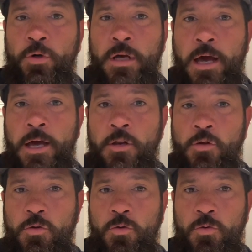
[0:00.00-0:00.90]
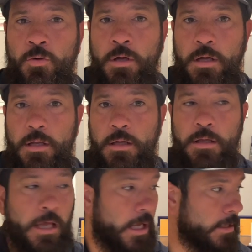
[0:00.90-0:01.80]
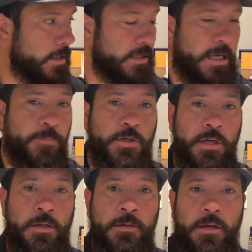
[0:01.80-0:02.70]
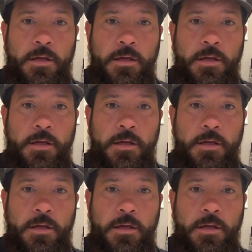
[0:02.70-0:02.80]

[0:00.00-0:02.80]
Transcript: God who hates deception,